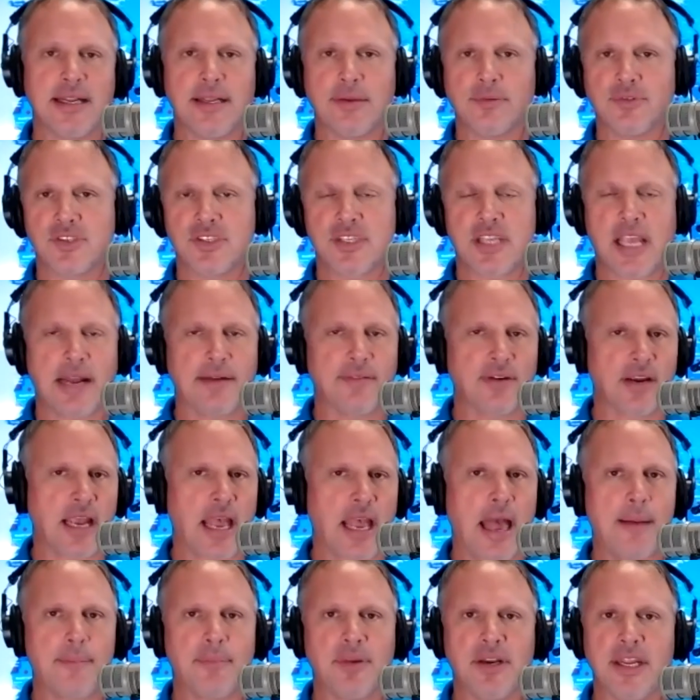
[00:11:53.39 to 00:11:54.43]
It was just kind of a
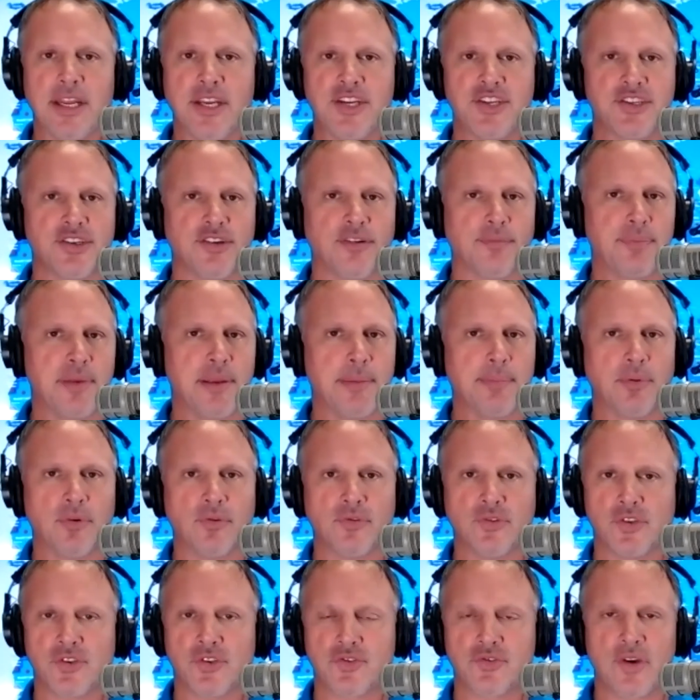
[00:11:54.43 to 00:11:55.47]
combination of people
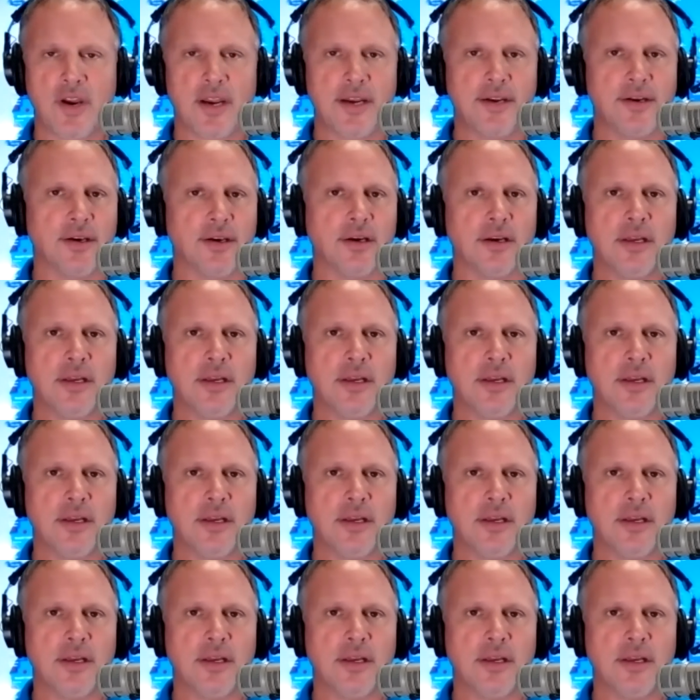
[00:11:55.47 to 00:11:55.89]
just trying to,